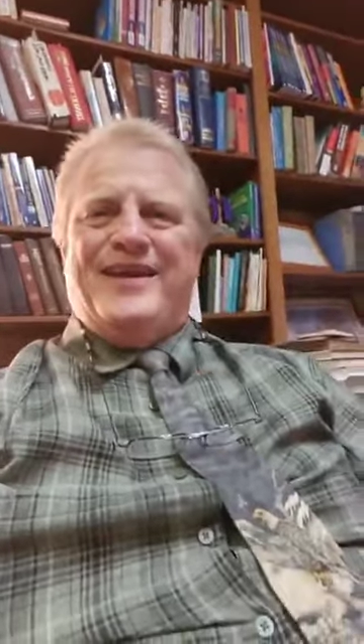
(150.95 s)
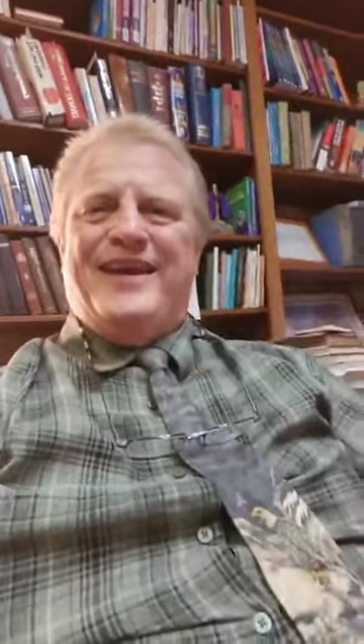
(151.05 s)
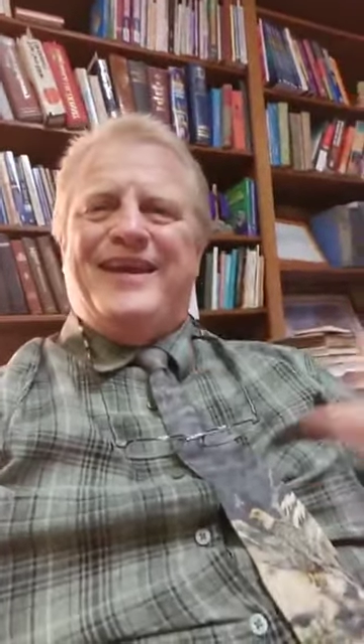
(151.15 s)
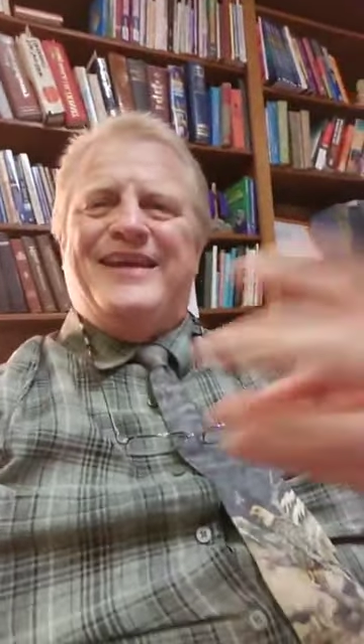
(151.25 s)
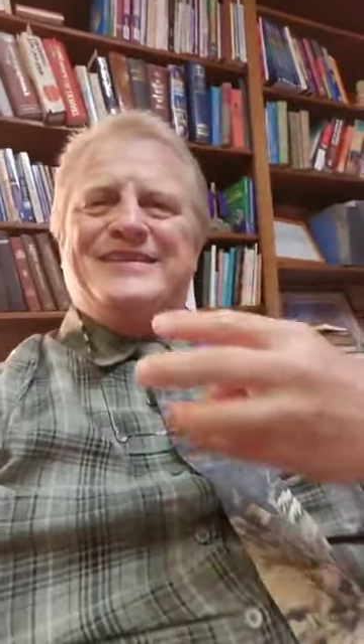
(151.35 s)

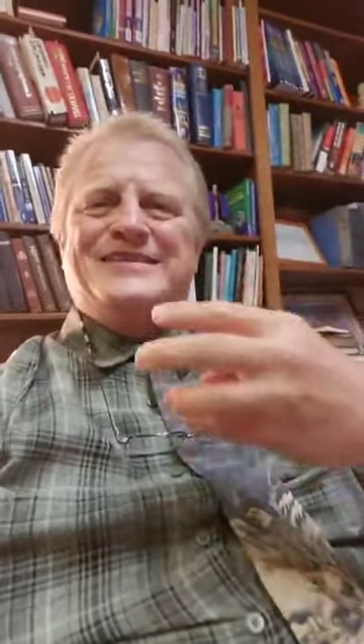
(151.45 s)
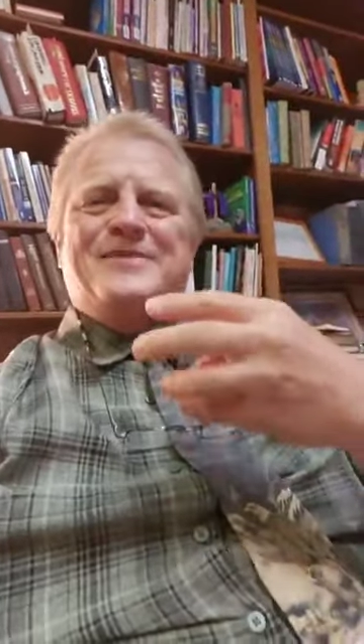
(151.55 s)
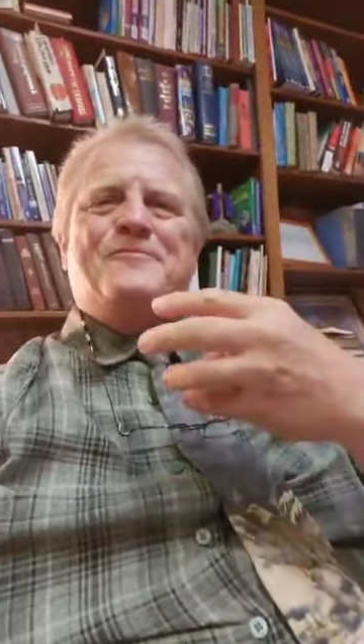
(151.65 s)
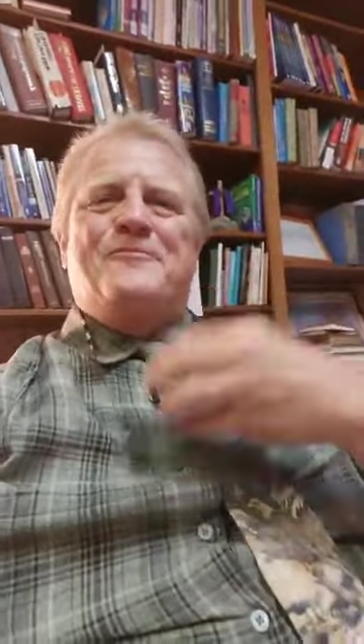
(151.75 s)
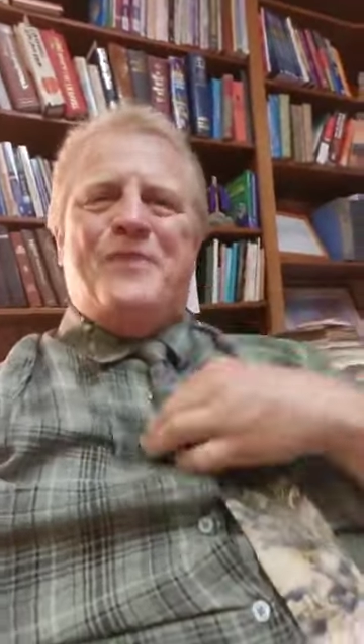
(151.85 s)
He is
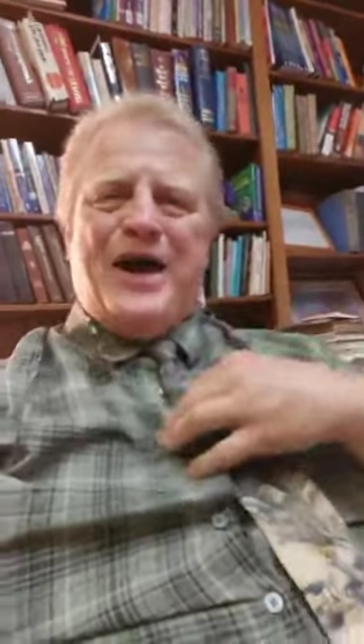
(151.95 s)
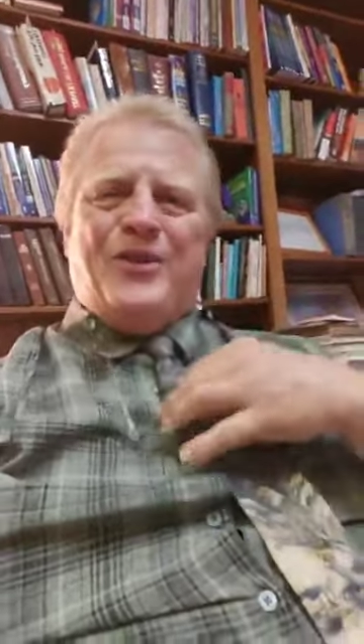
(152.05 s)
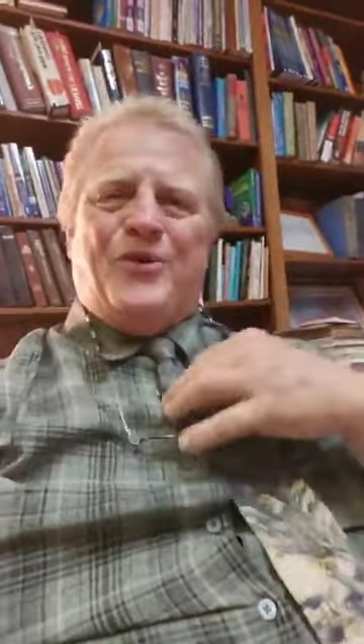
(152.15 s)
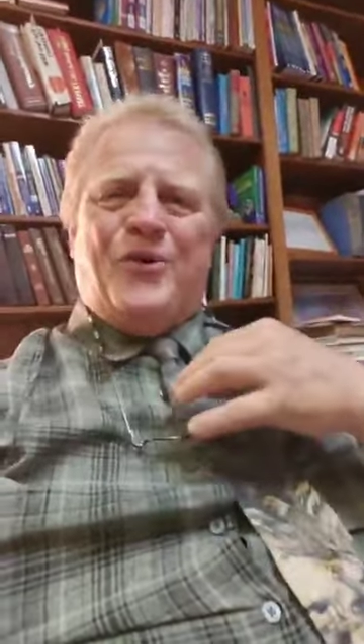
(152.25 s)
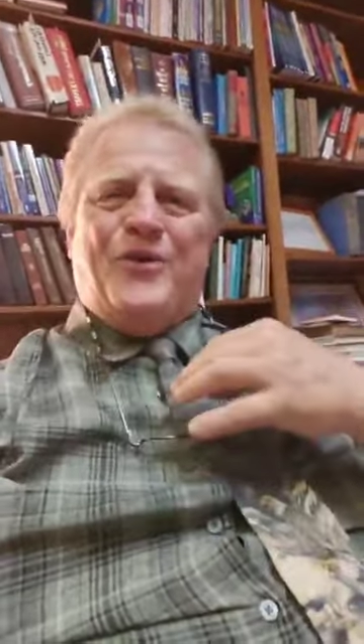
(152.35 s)
my
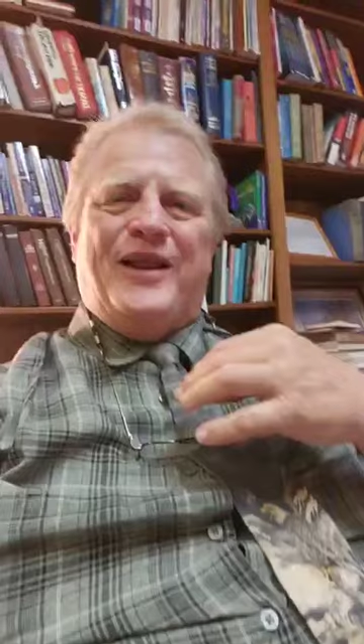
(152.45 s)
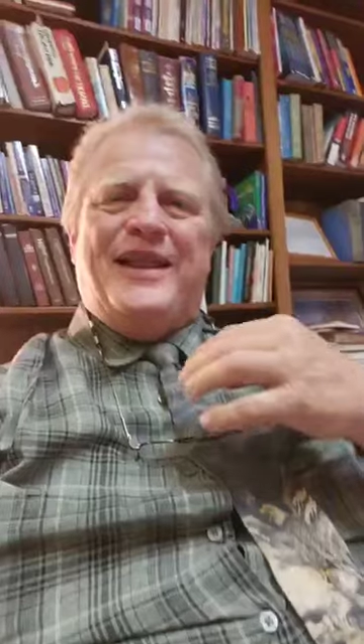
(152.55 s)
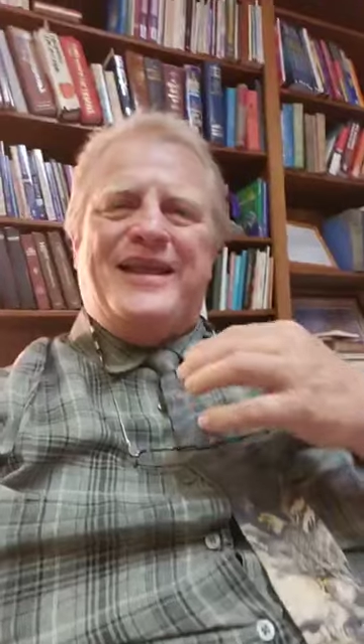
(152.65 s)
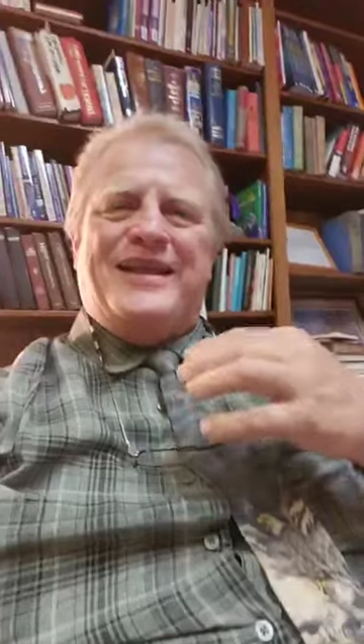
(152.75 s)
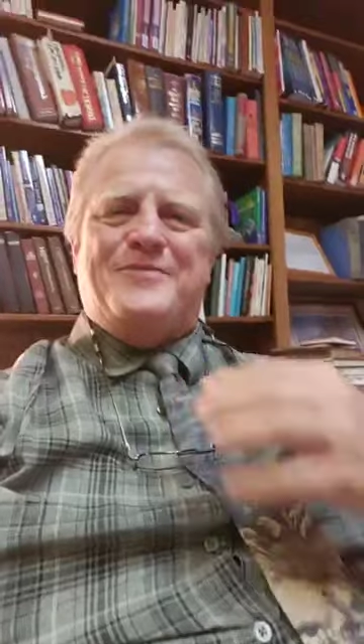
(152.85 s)
Lord,
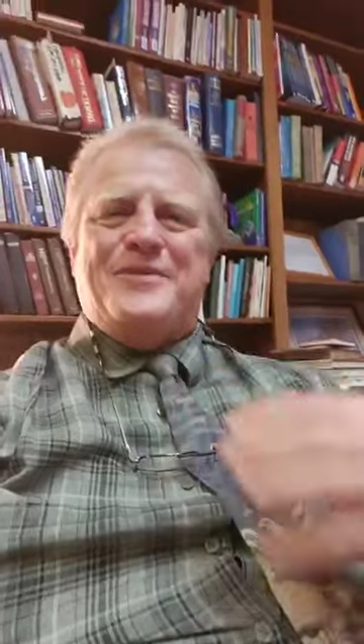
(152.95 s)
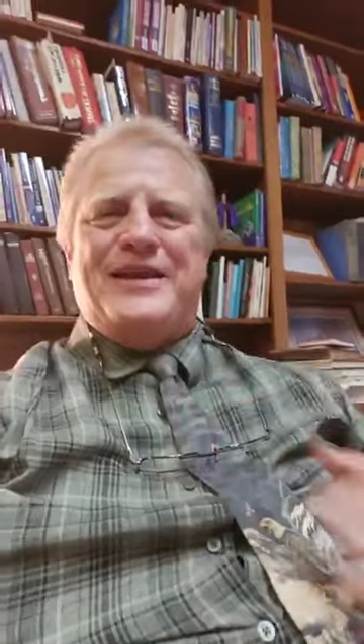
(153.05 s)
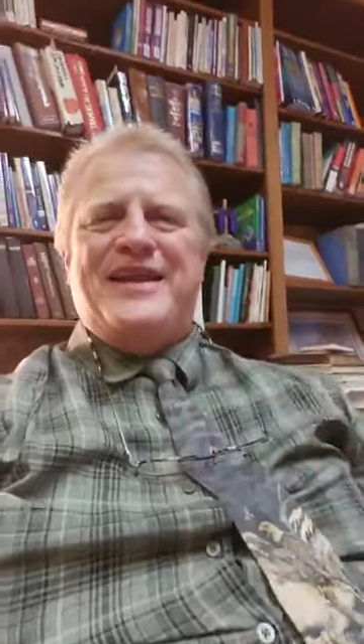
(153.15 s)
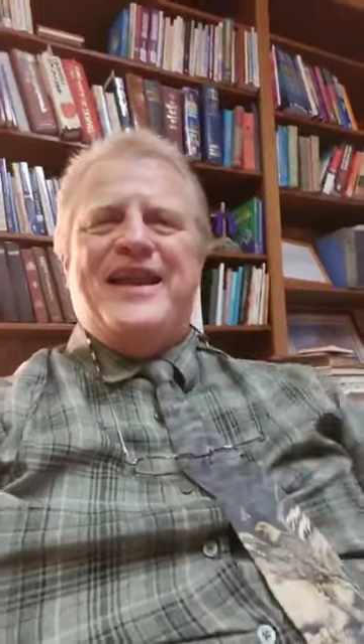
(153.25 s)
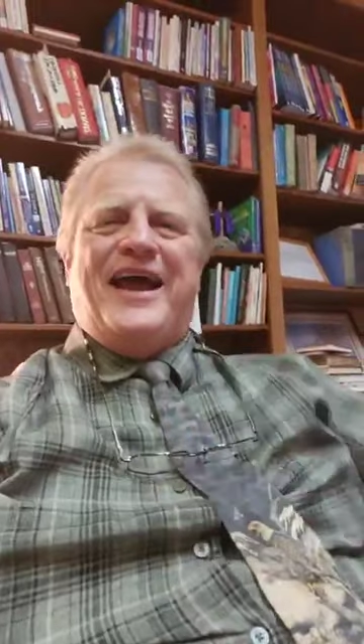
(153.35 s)
and he can
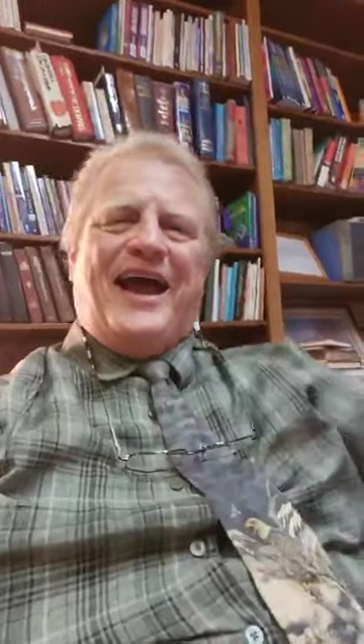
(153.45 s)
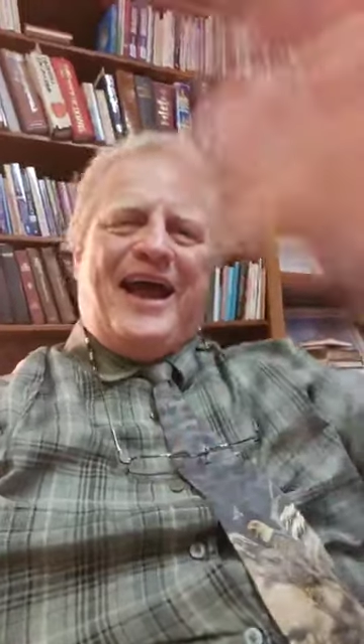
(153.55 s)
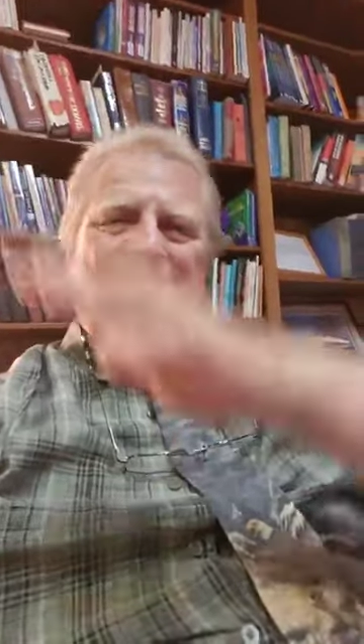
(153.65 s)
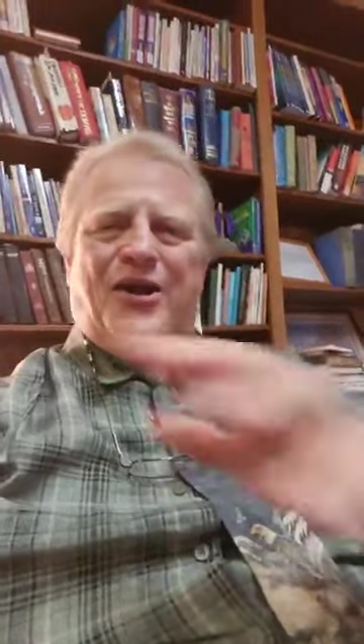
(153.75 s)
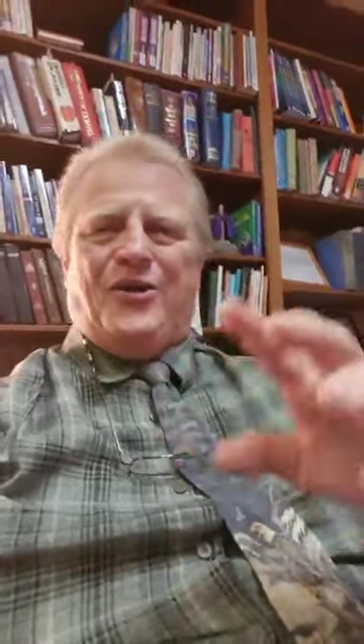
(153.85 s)
be
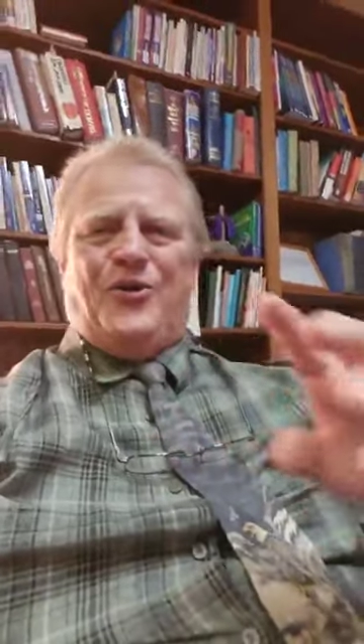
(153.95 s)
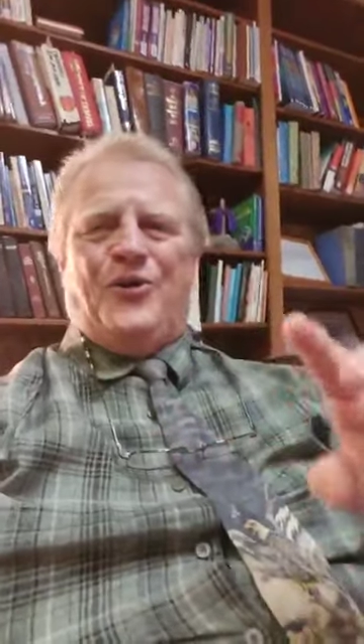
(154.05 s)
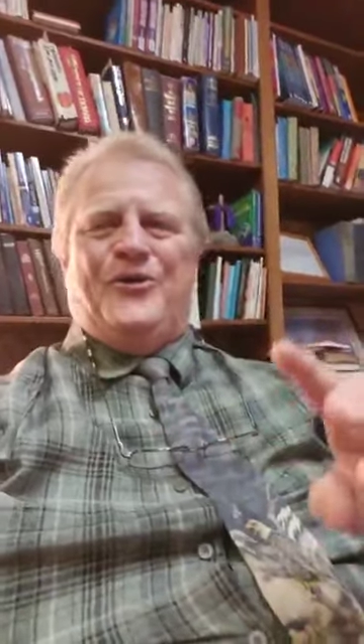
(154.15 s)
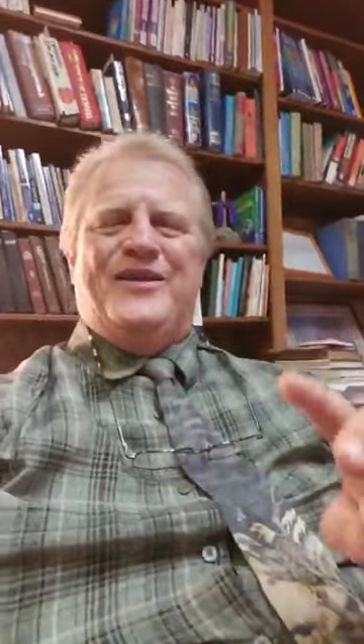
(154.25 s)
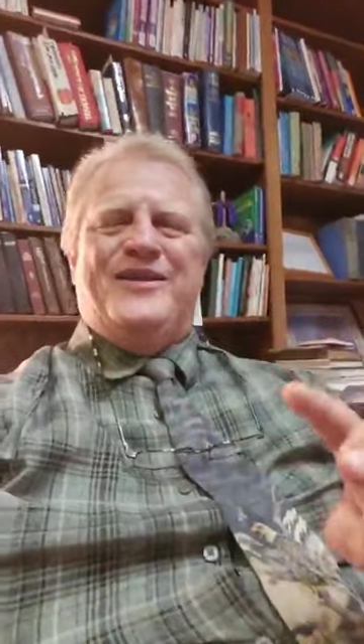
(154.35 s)
our
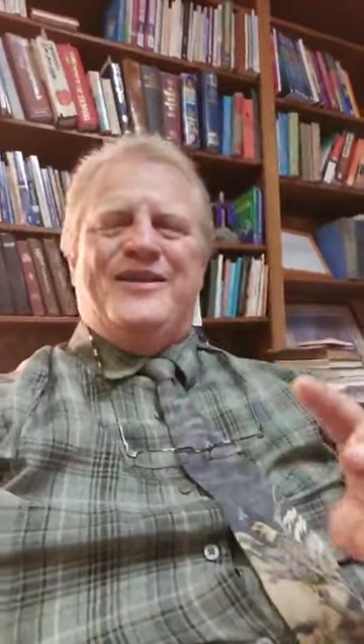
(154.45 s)
Lord.